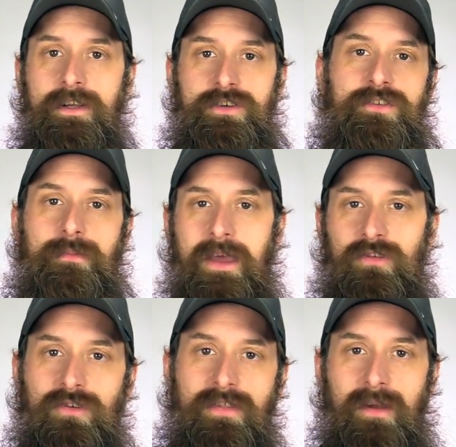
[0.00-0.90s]
just to make
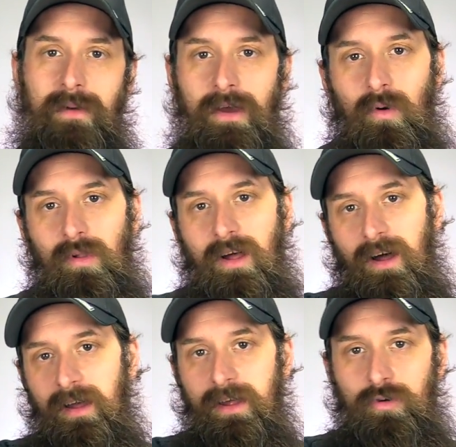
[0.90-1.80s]
sure that my
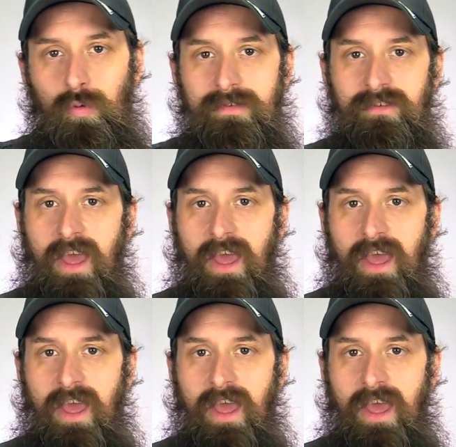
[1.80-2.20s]
old twist